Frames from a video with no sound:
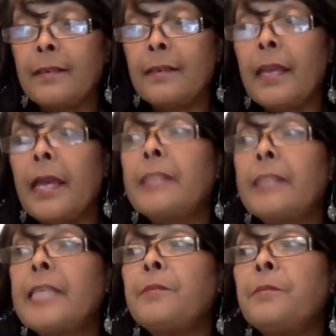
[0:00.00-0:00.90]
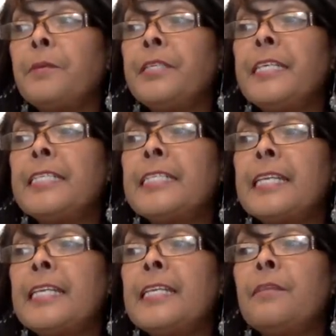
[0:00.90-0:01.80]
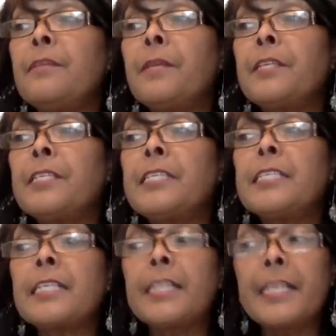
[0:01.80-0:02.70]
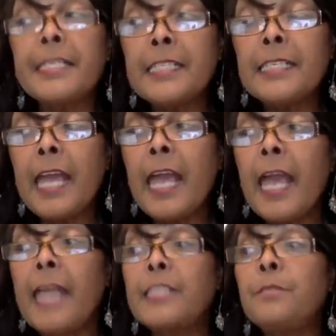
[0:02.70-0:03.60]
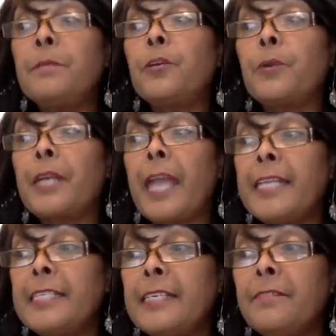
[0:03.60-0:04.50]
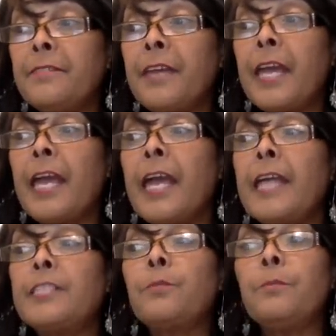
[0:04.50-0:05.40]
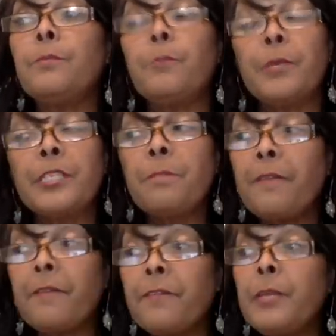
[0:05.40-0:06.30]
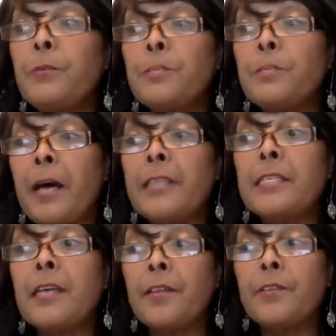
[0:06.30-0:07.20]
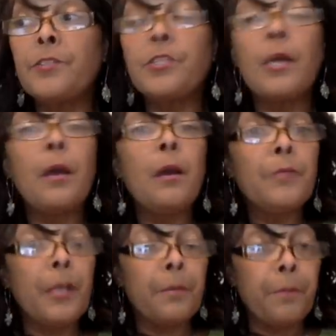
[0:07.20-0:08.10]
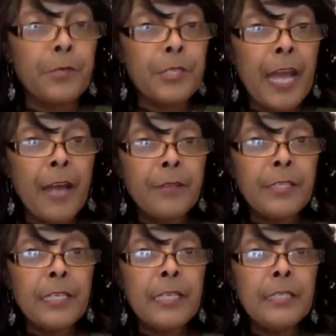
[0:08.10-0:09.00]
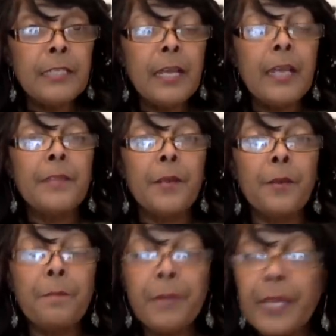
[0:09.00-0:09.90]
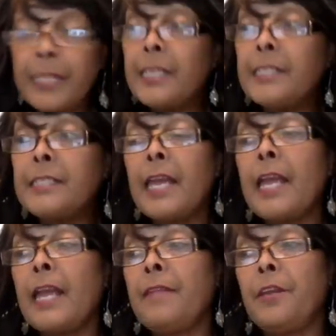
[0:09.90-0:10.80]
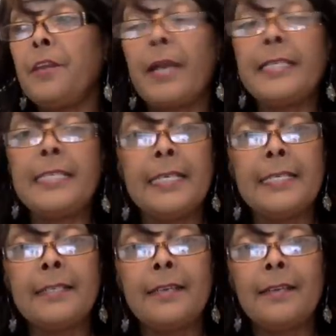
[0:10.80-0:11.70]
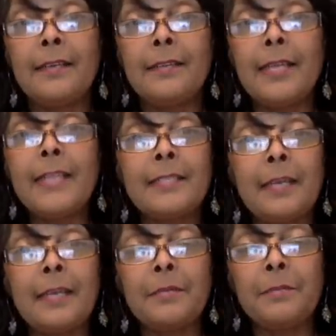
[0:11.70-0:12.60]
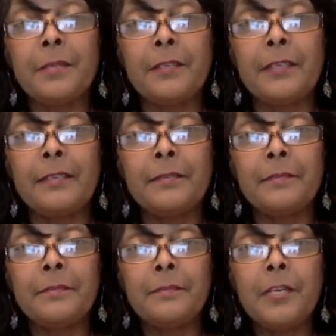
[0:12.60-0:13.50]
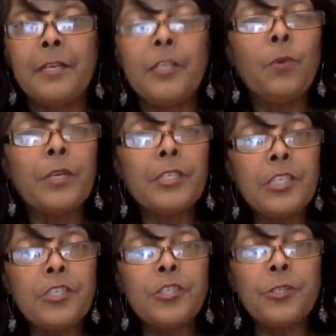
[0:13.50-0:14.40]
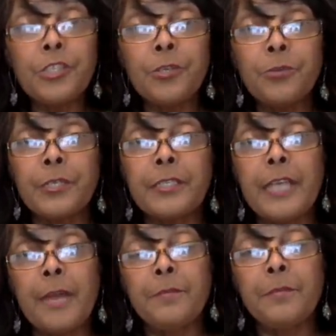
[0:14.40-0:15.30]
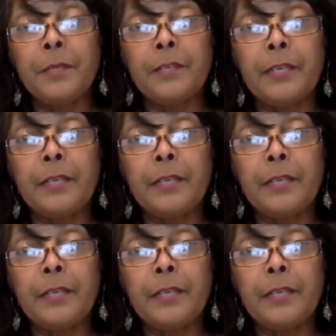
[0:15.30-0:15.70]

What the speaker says: Adaptability is seen in the ability to listen and to be creative and to respectfully respond to others, their personalities, their opinions, and their ideas. That's adaptability. You want to teach your children adaptability.